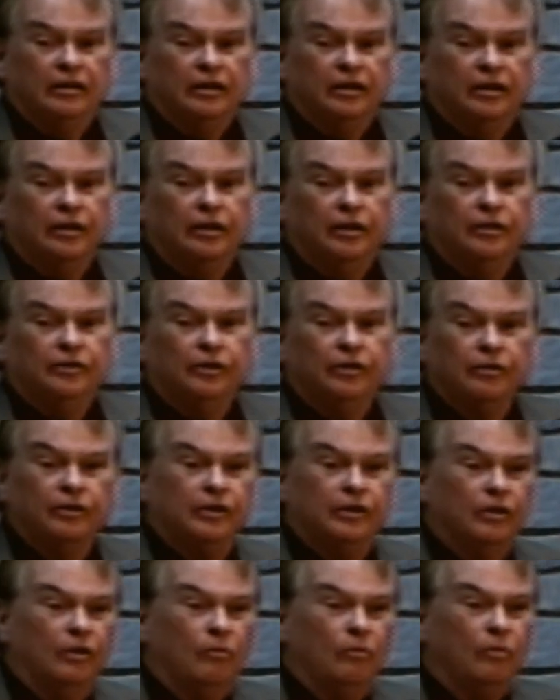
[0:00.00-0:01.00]

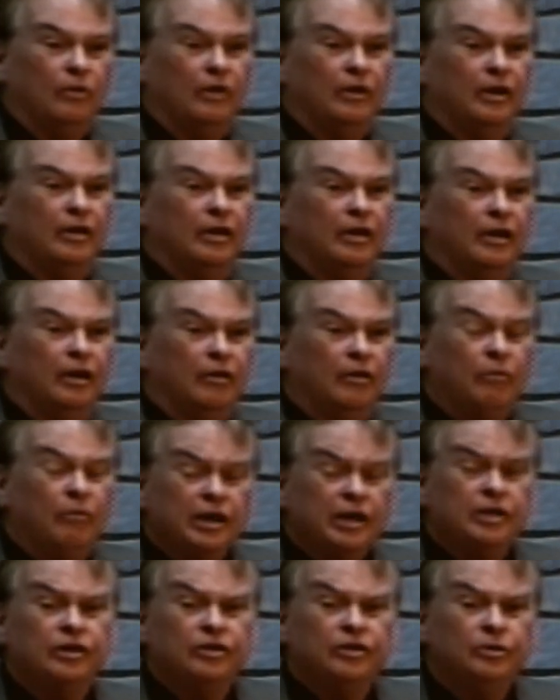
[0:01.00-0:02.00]
So I
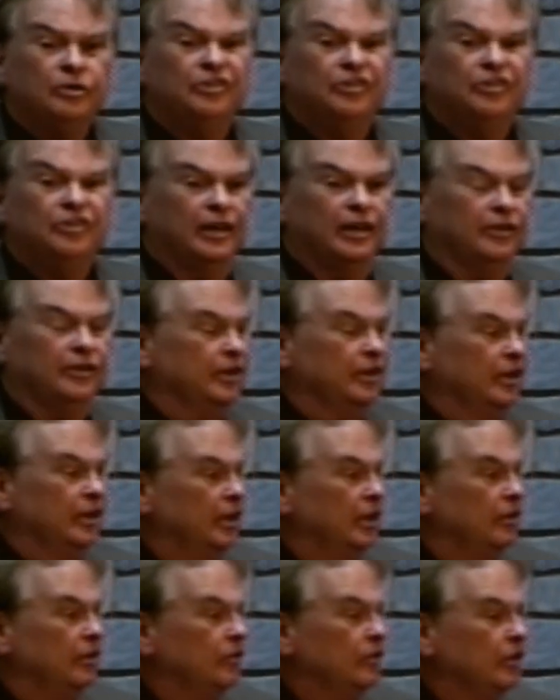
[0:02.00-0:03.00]
wanted to use that to
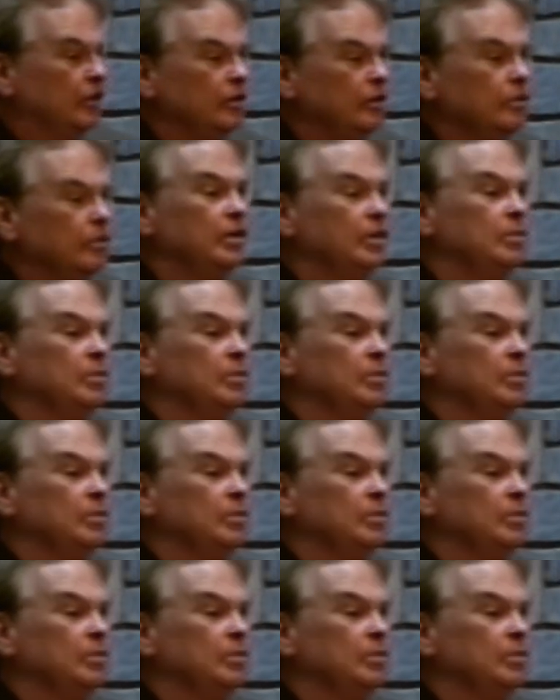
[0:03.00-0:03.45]
connect it to Unity,